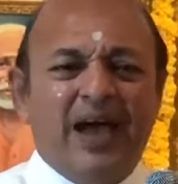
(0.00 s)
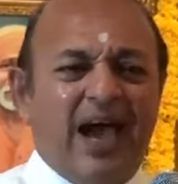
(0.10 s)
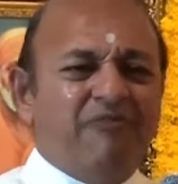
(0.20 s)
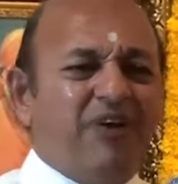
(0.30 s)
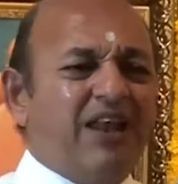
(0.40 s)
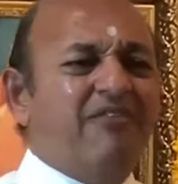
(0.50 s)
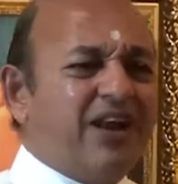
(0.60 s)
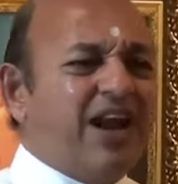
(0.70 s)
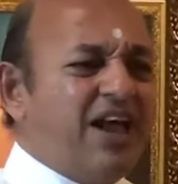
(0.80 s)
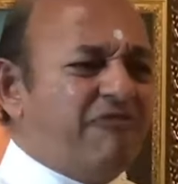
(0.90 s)
And
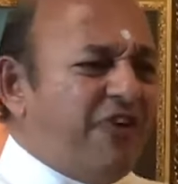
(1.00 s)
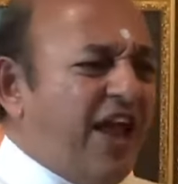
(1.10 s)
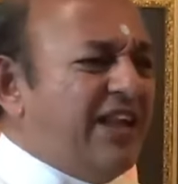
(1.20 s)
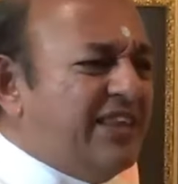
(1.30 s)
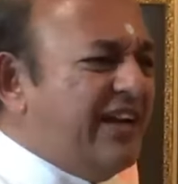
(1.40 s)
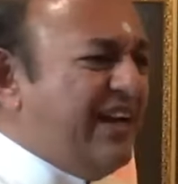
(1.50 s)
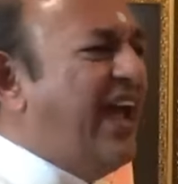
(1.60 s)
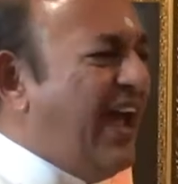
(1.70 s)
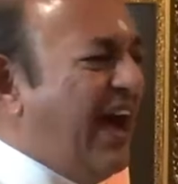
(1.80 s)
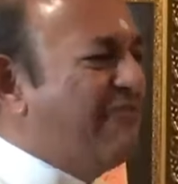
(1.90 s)
whenever I felt the
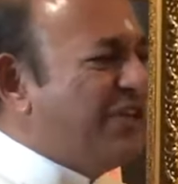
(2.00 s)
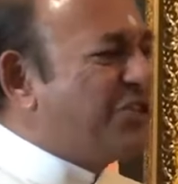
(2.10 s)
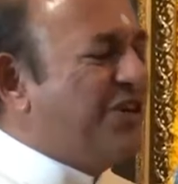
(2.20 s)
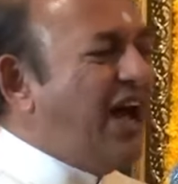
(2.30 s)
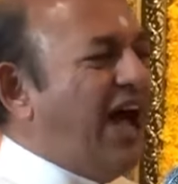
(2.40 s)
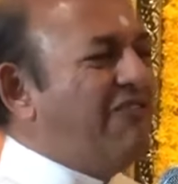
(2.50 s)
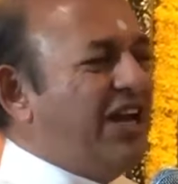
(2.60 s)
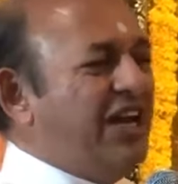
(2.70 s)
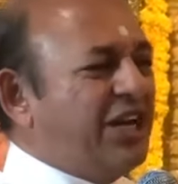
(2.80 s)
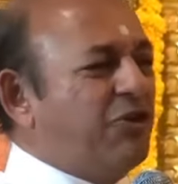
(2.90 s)
day we should have
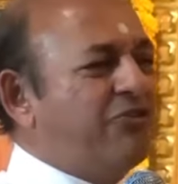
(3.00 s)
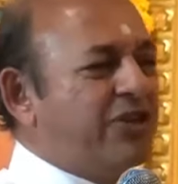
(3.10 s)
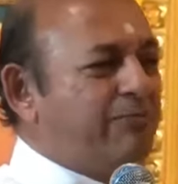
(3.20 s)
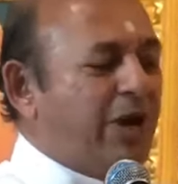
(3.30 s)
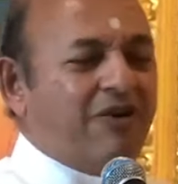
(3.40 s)
an interview with